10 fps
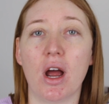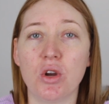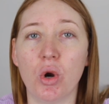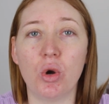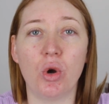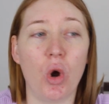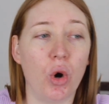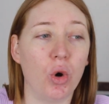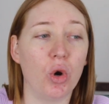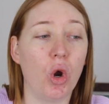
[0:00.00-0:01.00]
I don't
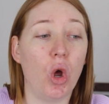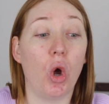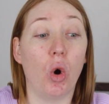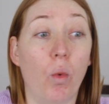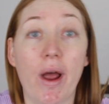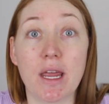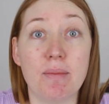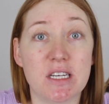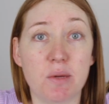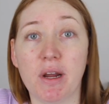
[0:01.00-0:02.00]
know where
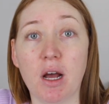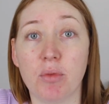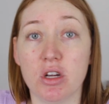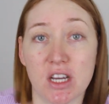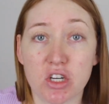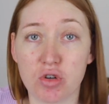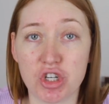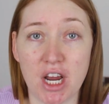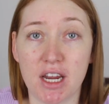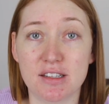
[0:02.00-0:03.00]
you're meant to pick up those extra
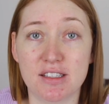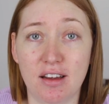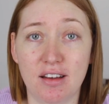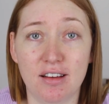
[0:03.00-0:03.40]
shades.